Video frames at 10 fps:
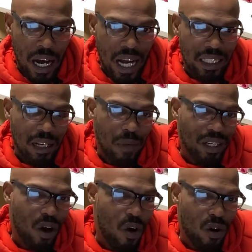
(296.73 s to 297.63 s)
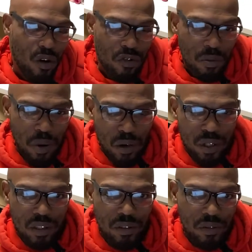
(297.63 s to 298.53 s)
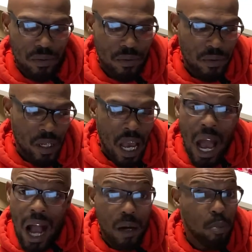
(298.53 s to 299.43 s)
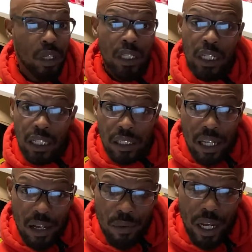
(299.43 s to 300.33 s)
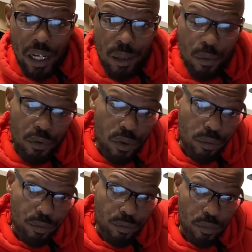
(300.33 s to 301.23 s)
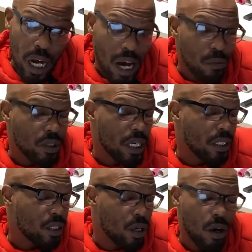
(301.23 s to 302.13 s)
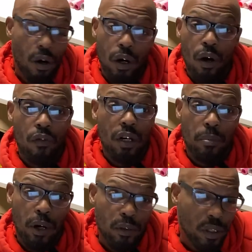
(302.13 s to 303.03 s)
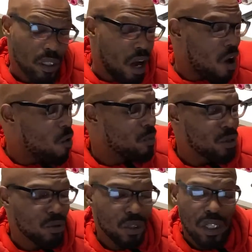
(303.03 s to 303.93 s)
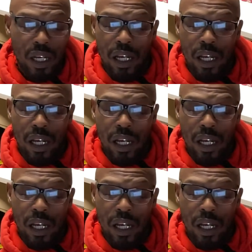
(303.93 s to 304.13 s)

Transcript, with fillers: I take my dog over a person? I completely understand where they coming from. I would take the dog over a person almost